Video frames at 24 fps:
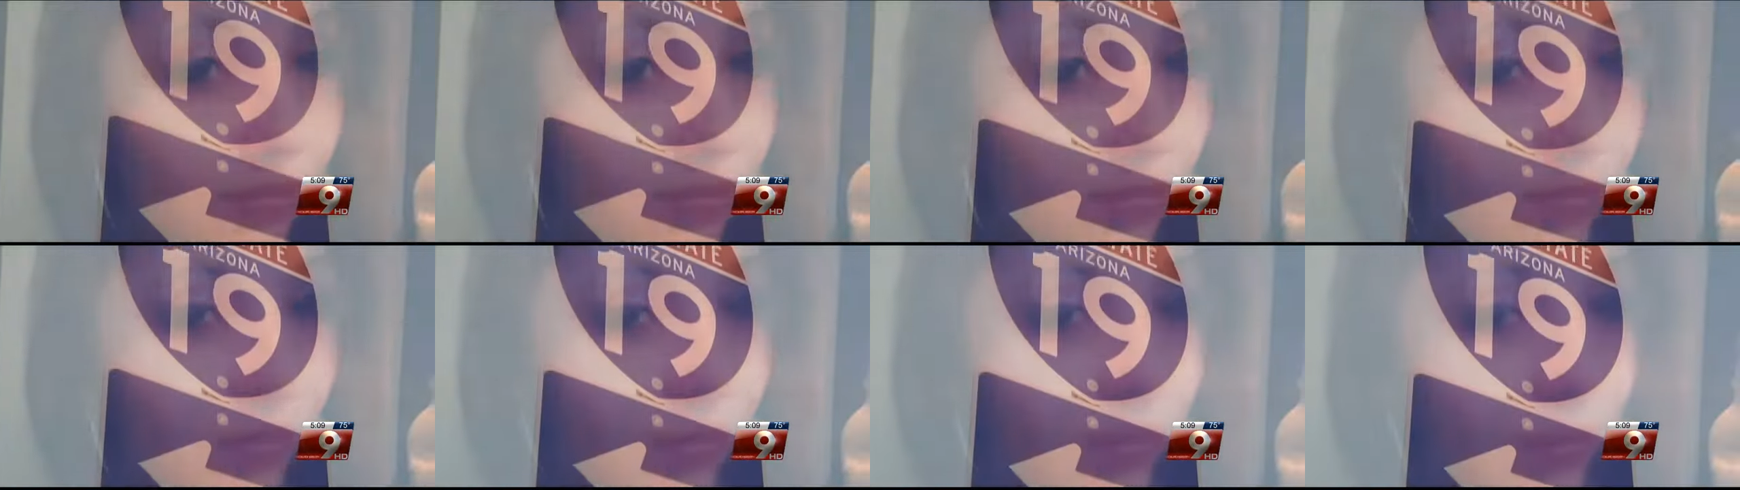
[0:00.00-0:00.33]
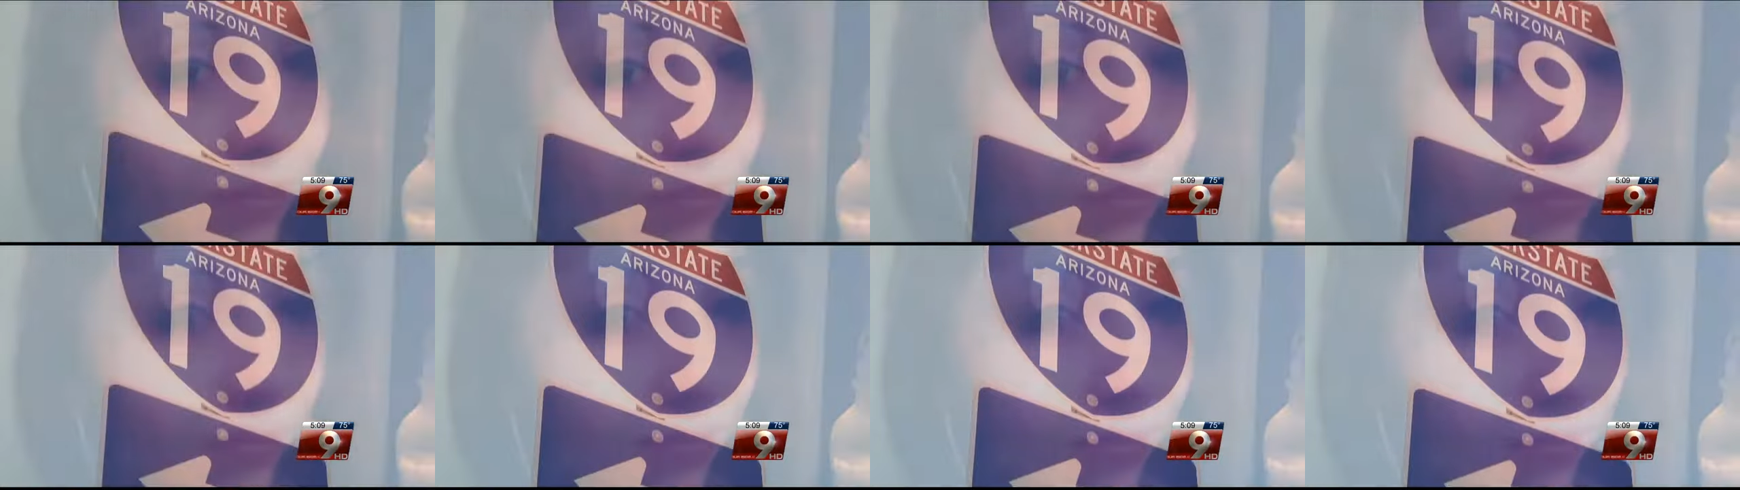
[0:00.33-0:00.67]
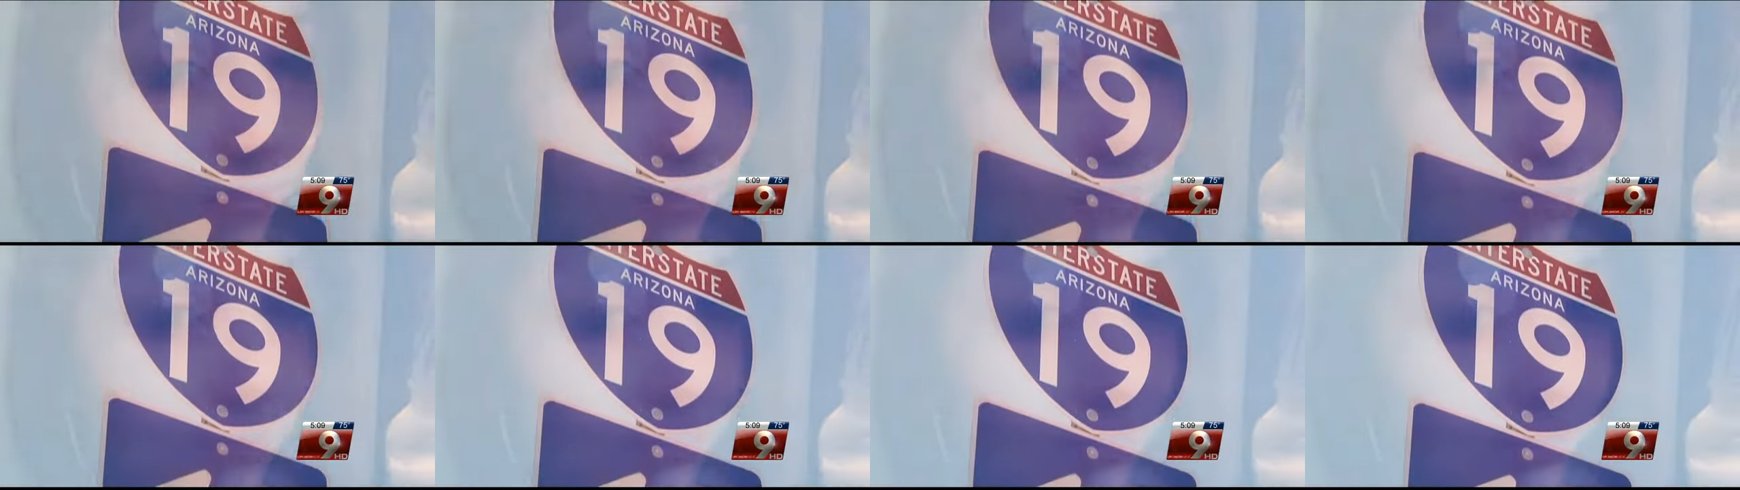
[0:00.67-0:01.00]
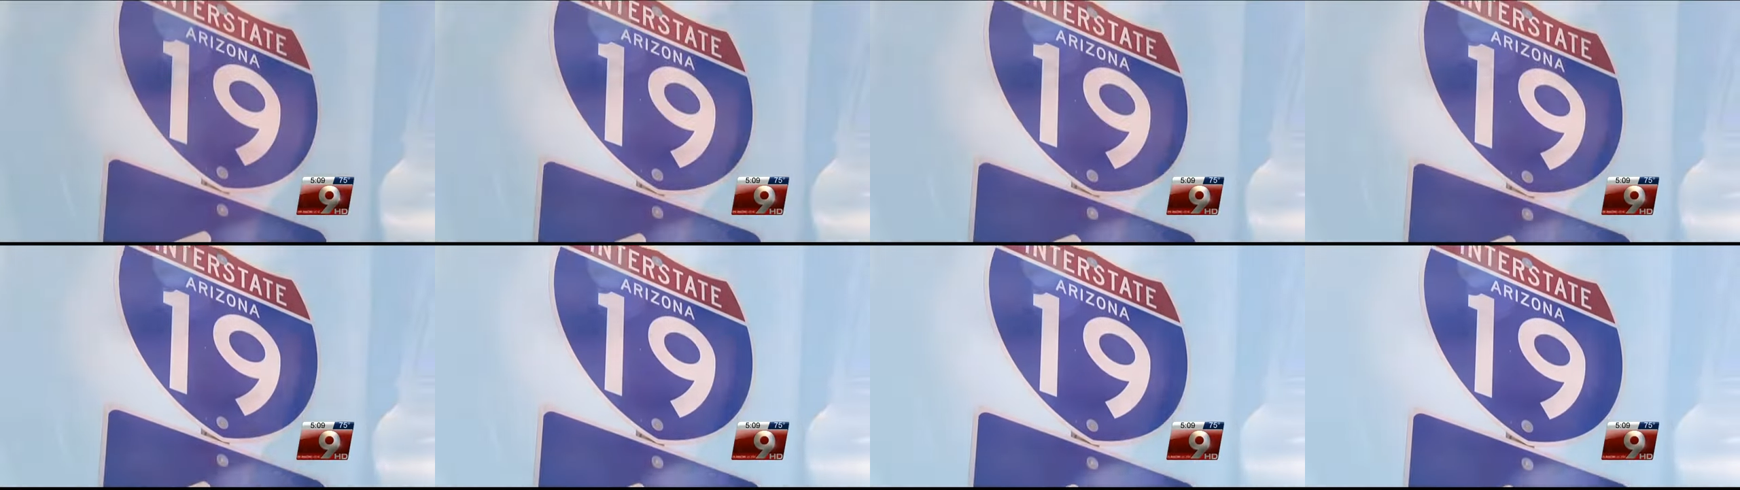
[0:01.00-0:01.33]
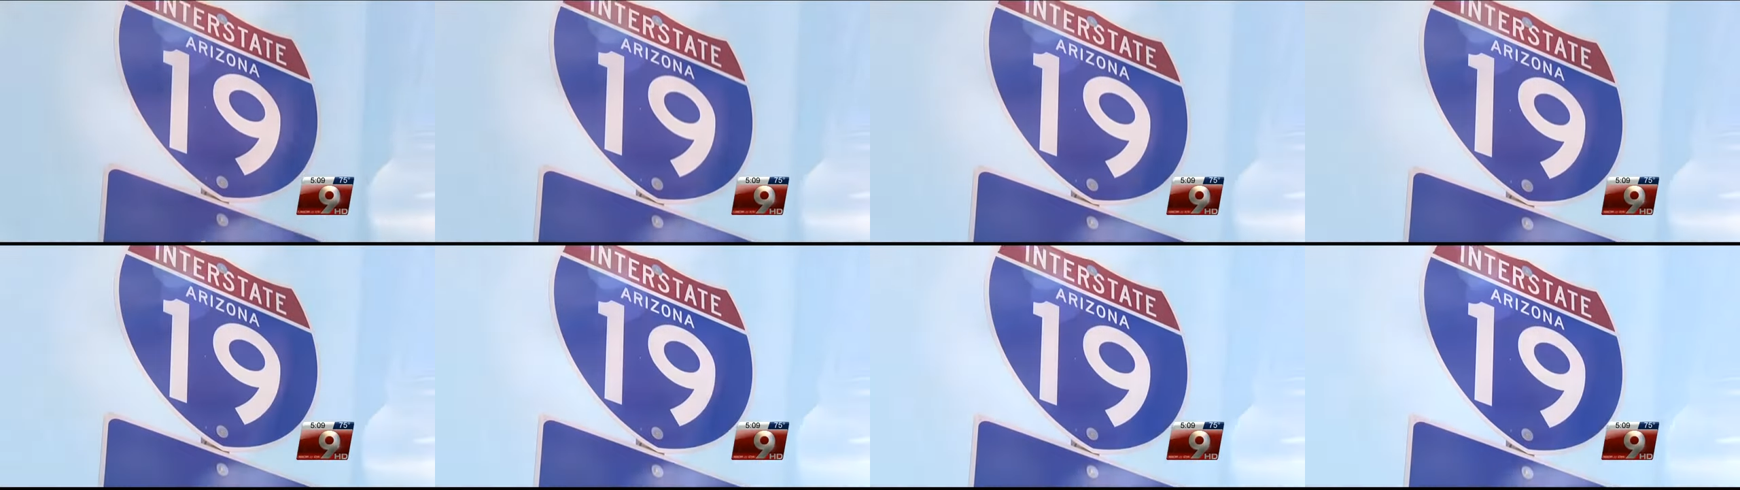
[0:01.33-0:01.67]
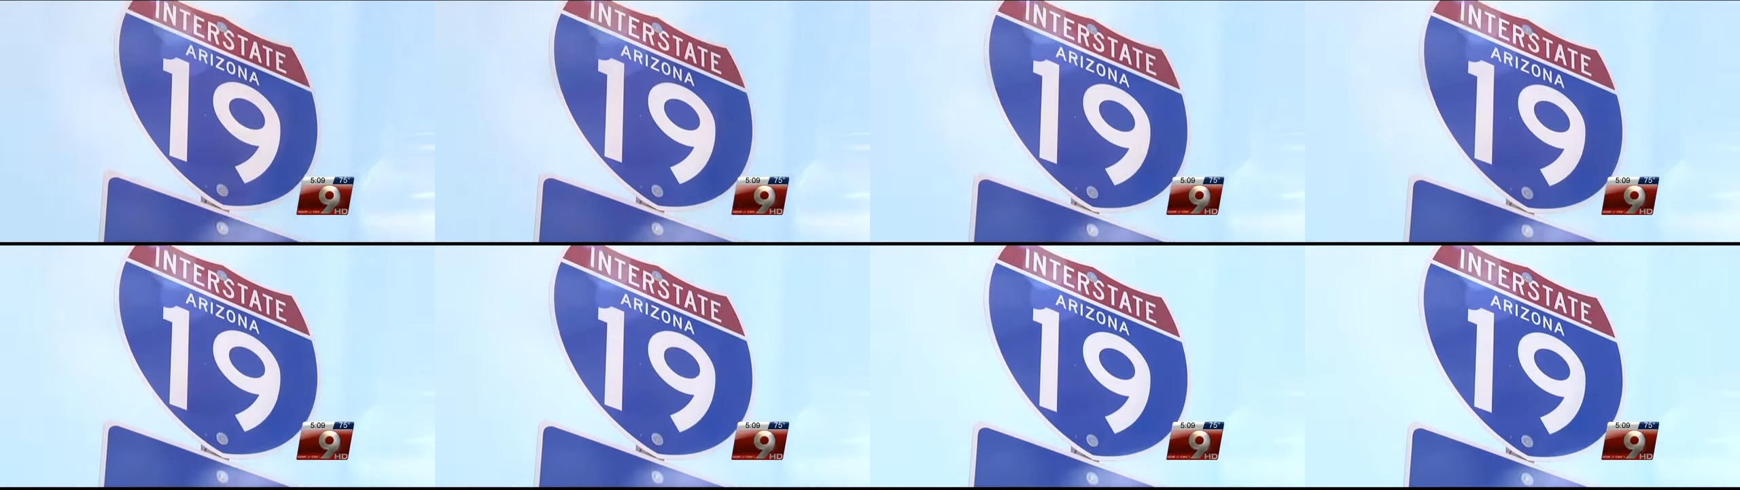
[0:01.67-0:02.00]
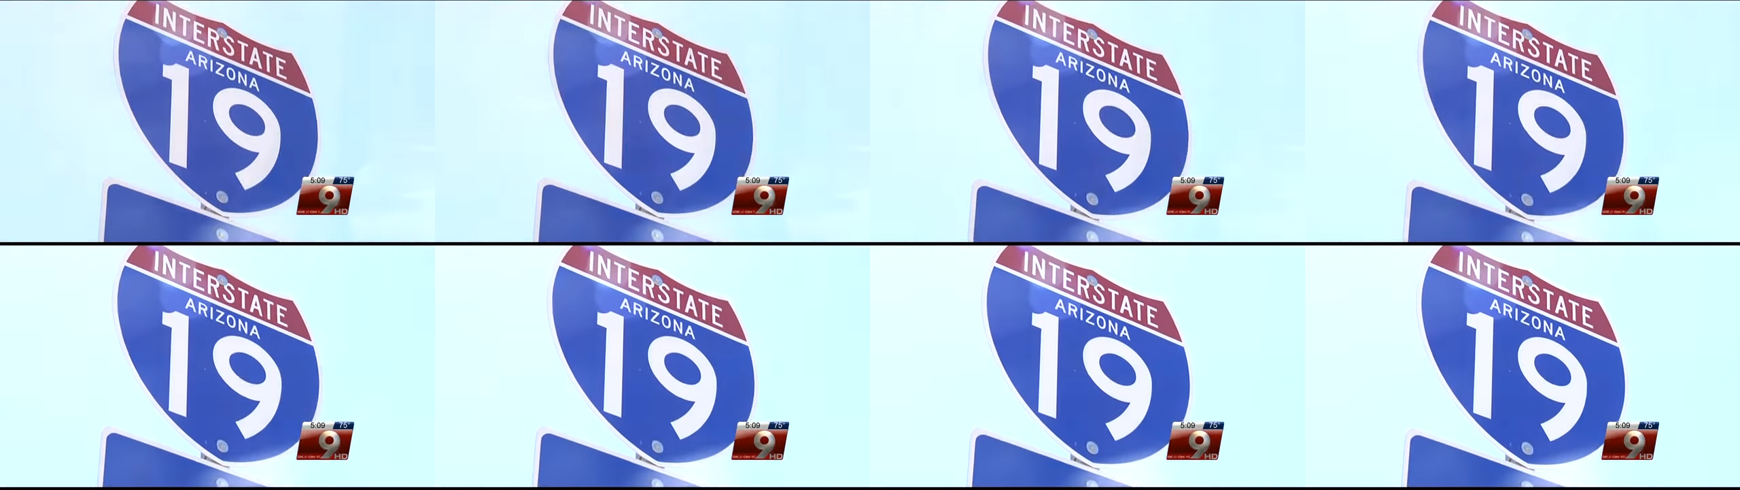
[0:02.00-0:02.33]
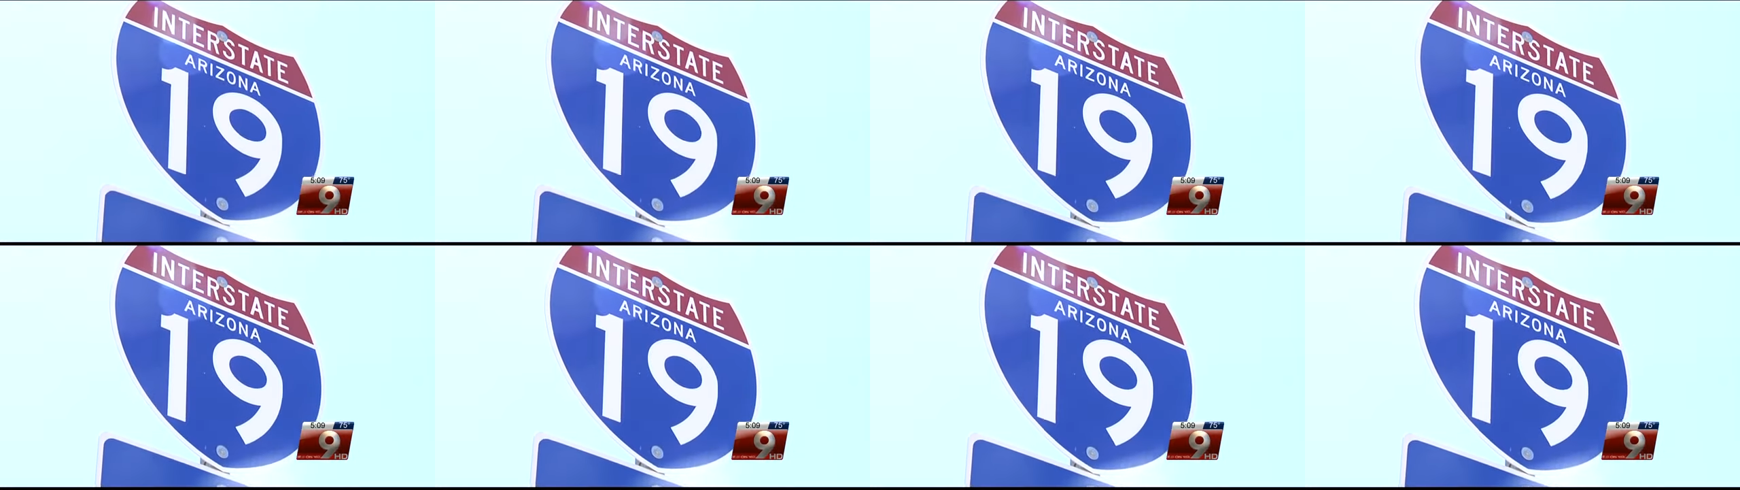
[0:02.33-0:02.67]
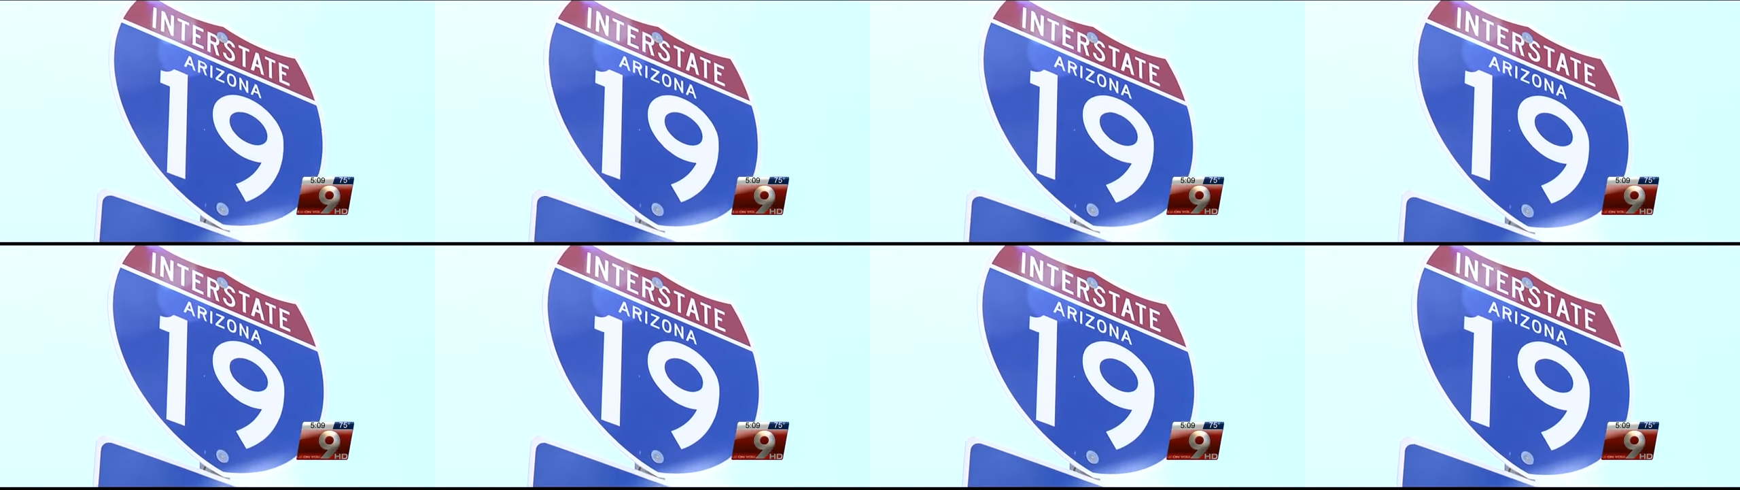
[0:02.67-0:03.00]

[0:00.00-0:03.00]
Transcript: No face is visible, so there are no lips to read.